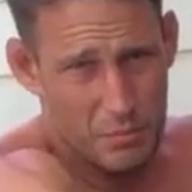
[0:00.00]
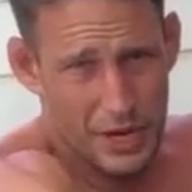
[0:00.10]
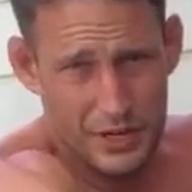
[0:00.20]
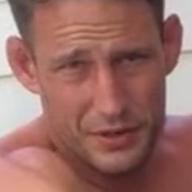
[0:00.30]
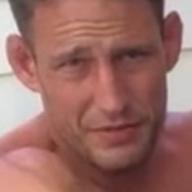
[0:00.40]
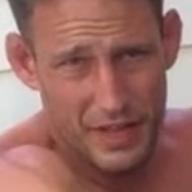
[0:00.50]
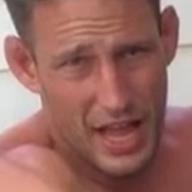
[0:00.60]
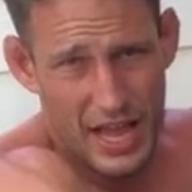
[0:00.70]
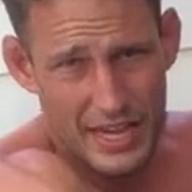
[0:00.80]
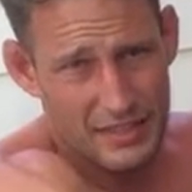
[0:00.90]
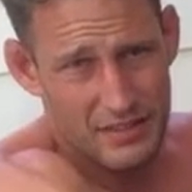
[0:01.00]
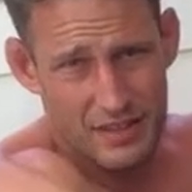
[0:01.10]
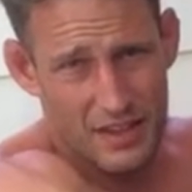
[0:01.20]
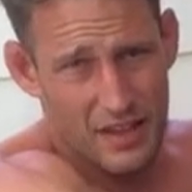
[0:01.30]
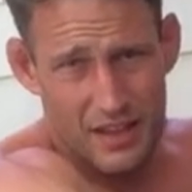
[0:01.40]
Butterflies,
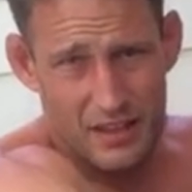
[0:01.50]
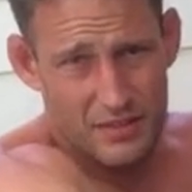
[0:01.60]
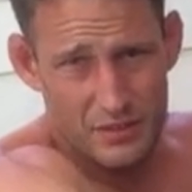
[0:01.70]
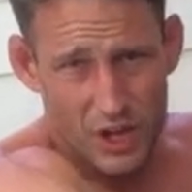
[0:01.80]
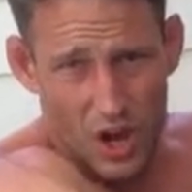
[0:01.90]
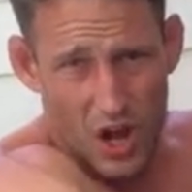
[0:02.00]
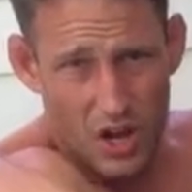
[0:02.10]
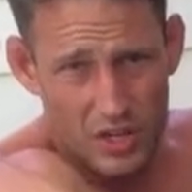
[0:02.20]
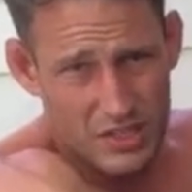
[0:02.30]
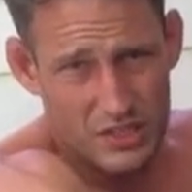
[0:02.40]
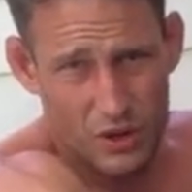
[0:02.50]
dogs,